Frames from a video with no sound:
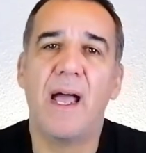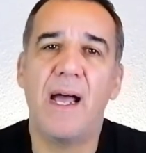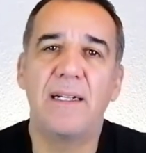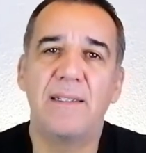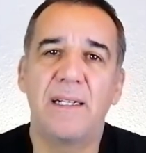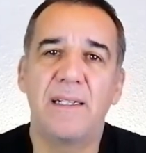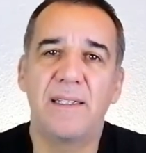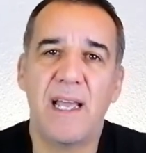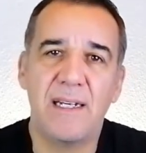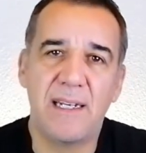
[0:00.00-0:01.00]
and
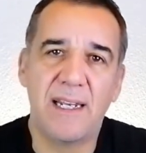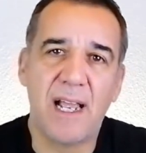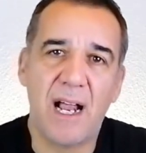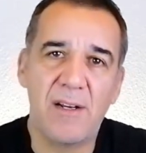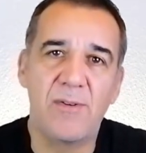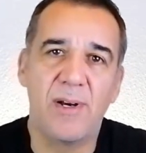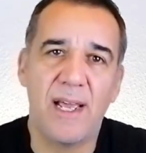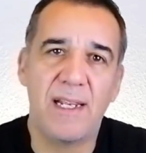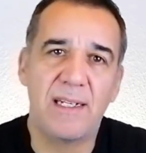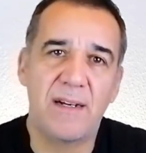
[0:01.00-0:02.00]
then they
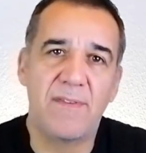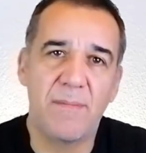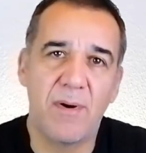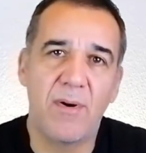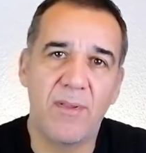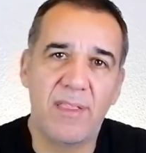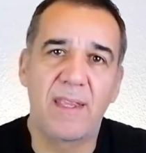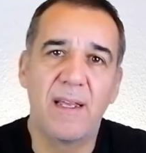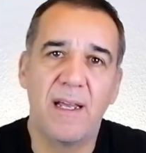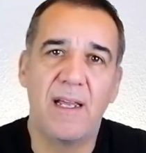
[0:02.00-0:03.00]
calculate every
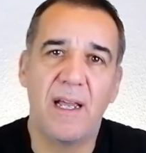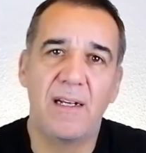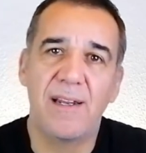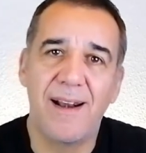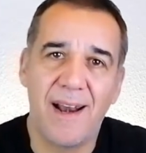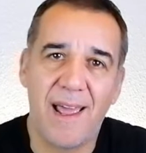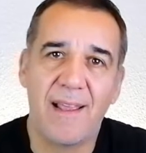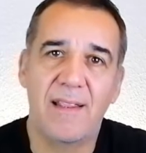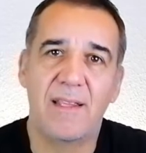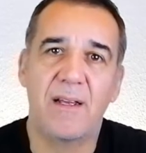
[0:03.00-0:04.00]
month the
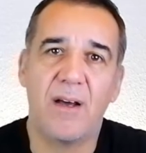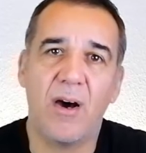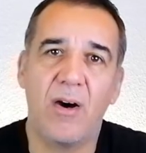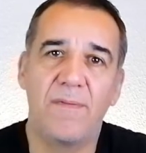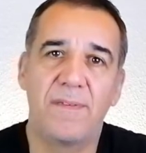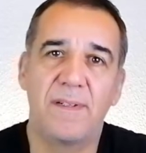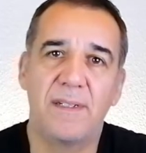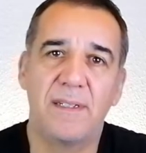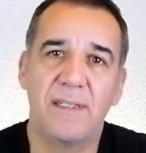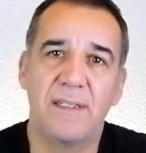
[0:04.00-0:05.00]
length of
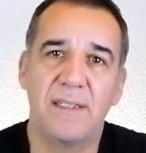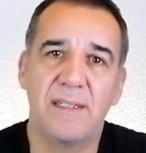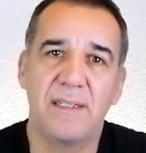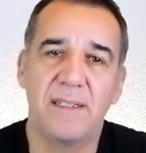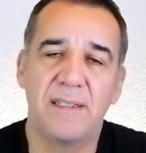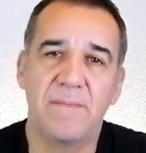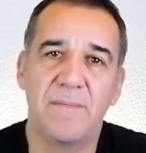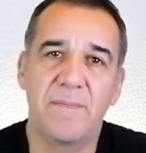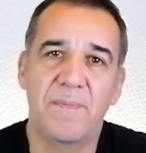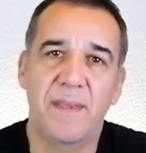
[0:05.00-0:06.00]
the
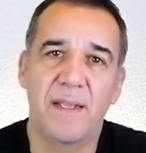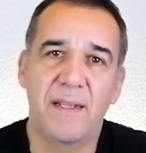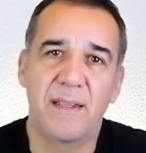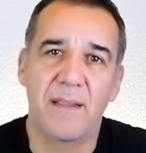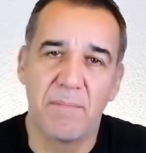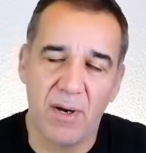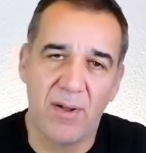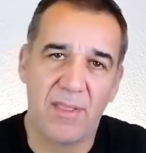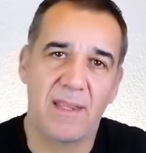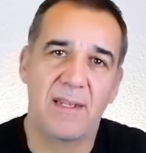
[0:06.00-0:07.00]

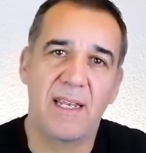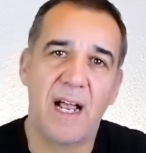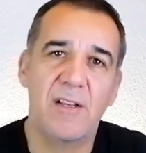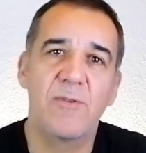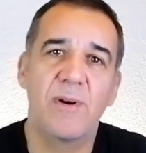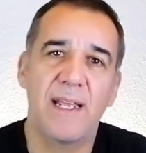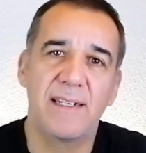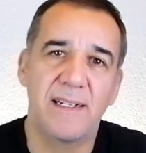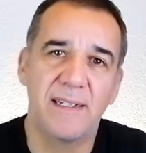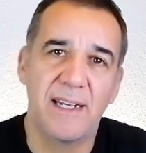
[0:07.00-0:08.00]
month. They
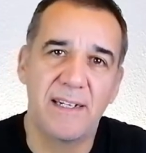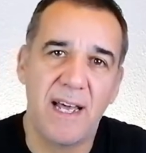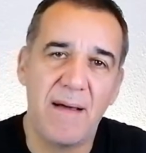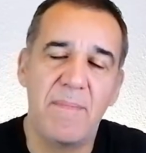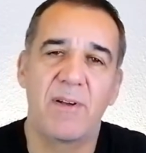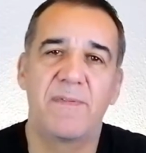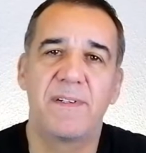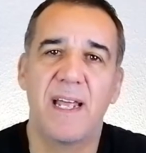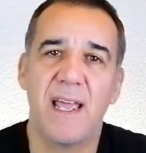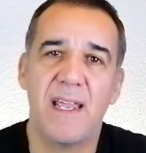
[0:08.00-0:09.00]
calculate the number of
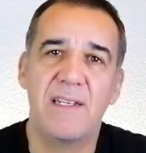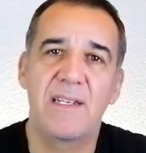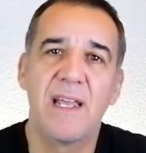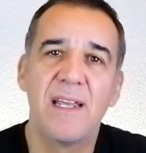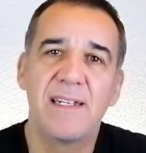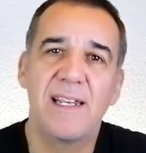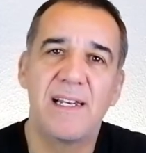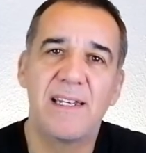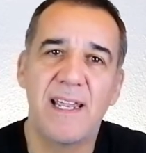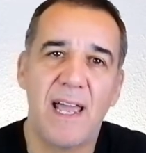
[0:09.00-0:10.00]
days till
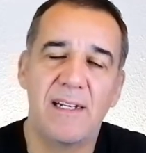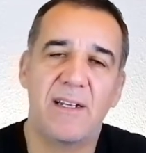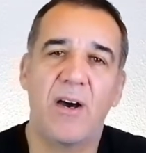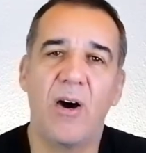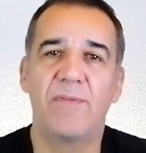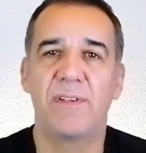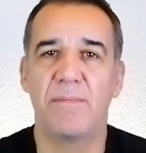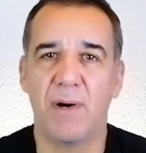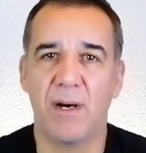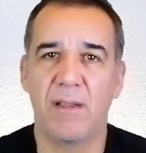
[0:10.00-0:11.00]
the end of the
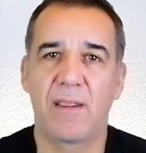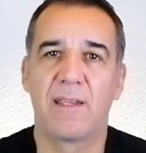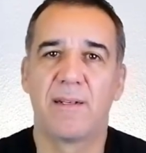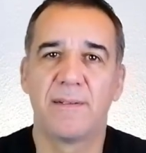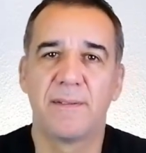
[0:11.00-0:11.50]
month.